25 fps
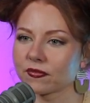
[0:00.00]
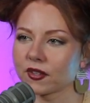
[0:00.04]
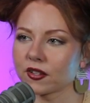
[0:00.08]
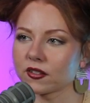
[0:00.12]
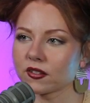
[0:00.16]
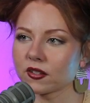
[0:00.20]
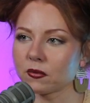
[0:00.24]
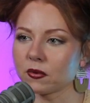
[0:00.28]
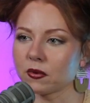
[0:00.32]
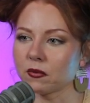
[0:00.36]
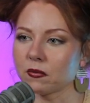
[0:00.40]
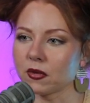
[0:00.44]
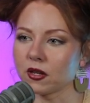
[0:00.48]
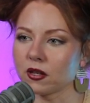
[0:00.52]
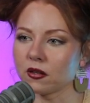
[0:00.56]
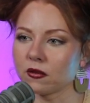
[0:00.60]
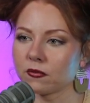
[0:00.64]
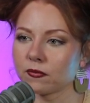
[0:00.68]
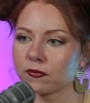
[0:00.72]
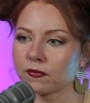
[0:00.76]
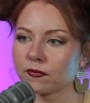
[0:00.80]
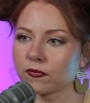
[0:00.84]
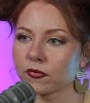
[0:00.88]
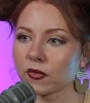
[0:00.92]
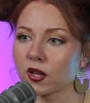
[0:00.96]
That's gonna be me.
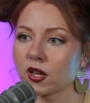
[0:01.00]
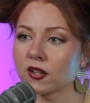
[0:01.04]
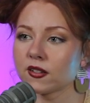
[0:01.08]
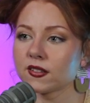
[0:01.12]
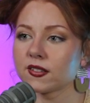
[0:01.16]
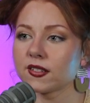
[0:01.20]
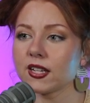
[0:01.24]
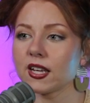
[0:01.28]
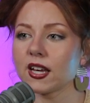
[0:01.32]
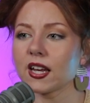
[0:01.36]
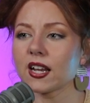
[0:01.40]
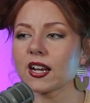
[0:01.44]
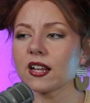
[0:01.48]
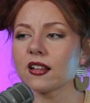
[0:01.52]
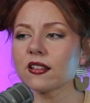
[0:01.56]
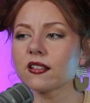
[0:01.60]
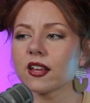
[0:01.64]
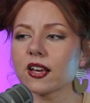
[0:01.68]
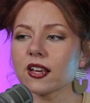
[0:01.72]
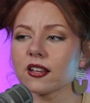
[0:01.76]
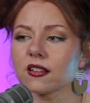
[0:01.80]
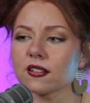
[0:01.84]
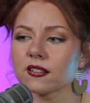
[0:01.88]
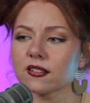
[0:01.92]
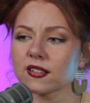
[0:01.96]
See, and I
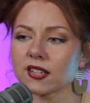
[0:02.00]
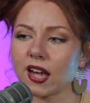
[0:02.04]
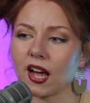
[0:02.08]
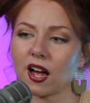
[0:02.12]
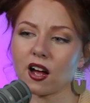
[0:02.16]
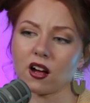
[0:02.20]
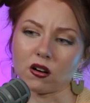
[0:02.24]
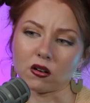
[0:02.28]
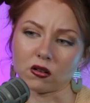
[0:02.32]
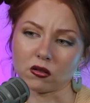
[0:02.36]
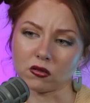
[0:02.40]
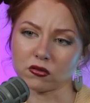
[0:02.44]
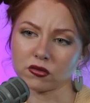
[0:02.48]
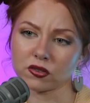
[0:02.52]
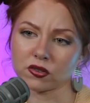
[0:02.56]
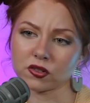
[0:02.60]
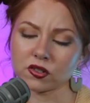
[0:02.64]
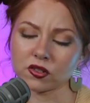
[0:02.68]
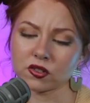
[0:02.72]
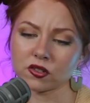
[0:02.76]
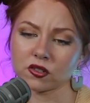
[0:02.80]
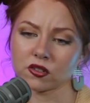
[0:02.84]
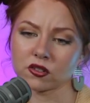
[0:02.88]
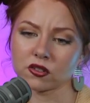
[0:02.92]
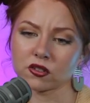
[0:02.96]
like this
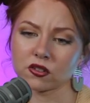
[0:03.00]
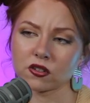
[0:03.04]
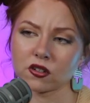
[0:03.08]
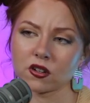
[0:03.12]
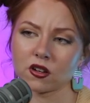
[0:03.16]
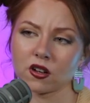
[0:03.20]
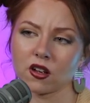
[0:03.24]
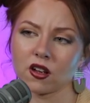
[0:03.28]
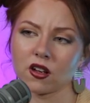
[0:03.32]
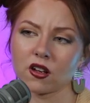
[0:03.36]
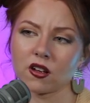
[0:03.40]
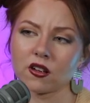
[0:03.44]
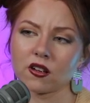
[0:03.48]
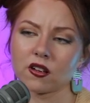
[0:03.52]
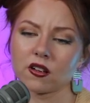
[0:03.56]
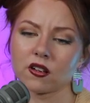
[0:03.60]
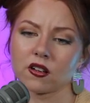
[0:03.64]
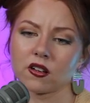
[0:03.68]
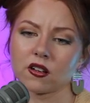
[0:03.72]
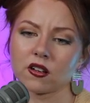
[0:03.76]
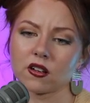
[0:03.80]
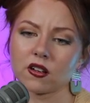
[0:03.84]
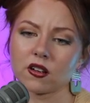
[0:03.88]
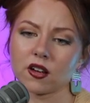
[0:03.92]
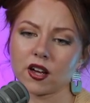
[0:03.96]
house.
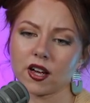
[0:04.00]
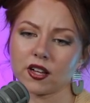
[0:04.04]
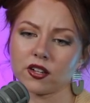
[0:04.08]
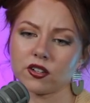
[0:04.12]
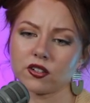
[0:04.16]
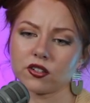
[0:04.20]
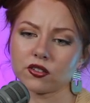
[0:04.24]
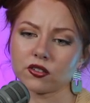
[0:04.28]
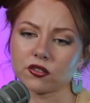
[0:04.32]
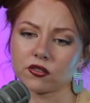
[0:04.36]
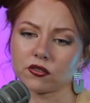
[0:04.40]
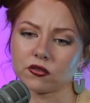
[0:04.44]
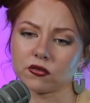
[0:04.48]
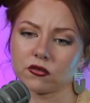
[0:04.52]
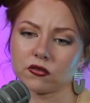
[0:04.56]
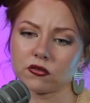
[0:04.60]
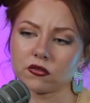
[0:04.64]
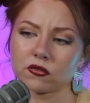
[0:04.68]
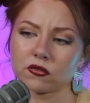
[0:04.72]
I do.